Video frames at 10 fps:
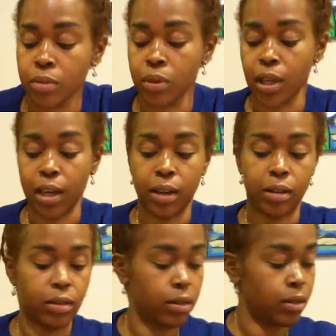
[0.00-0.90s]
Okay.
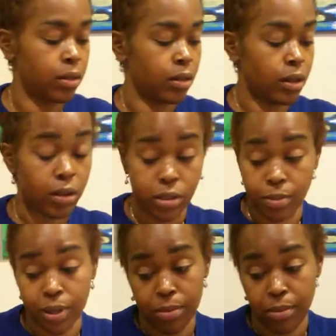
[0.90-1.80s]

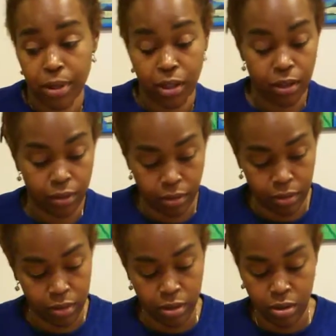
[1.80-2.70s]
Long-term commitment here,
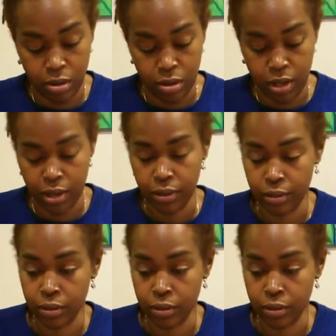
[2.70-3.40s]
right?